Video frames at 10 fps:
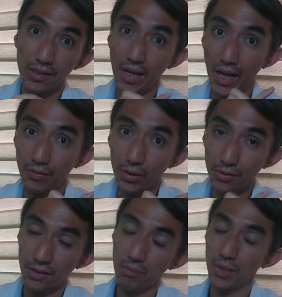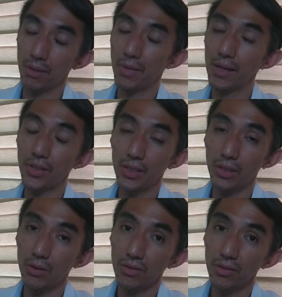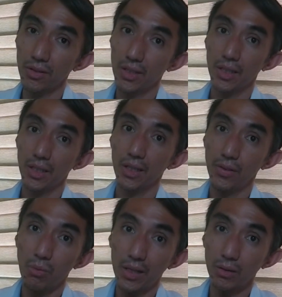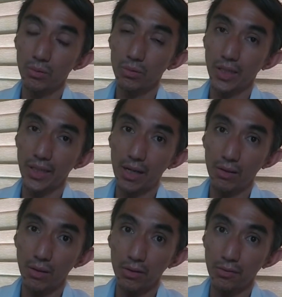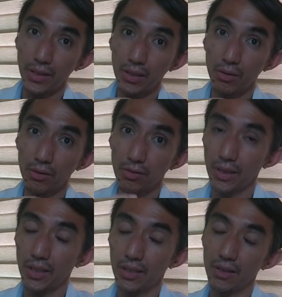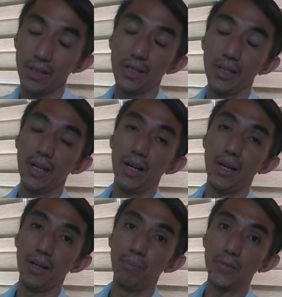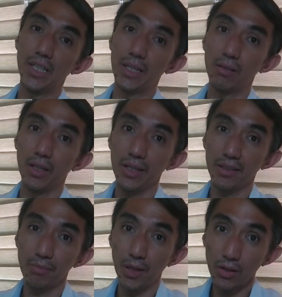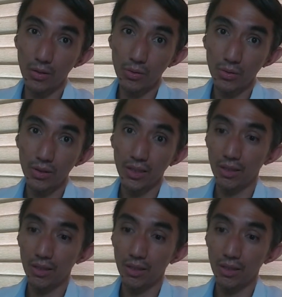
I've used them in my videos. If you want to check out those videos, you can check out the links below.